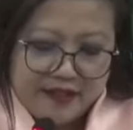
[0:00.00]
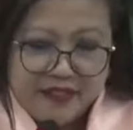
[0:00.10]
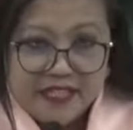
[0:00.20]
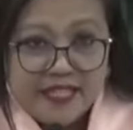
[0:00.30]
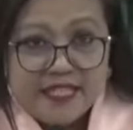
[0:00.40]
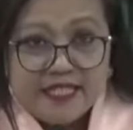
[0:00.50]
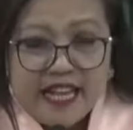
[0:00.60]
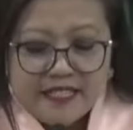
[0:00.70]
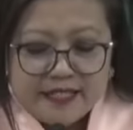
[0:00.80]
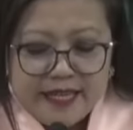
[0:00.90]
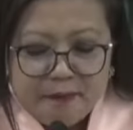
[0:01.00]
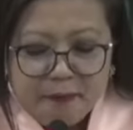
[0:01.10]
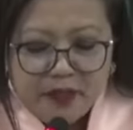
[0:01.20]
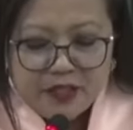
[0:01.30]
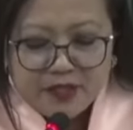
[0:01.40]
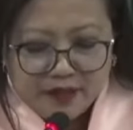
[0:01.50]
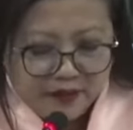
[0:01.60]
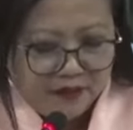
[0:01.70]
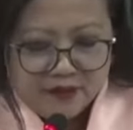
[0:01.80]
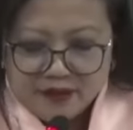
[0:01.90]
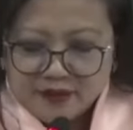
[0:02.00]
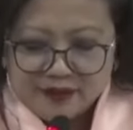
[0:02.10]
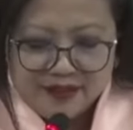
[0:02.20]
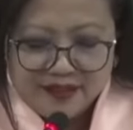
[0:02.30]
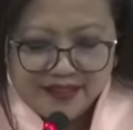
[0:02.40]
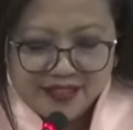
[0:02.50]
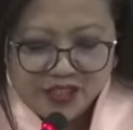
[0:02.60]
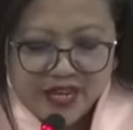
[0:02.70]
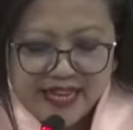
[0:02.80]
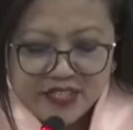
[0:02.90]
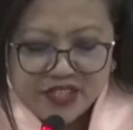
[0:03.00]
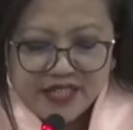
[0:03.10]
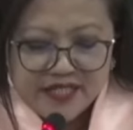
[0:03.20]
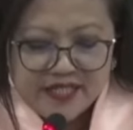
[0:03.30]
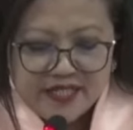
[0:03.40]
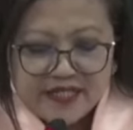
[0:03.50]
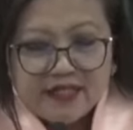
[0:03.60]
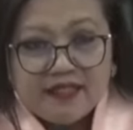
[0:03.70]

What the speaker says: This is not simple changes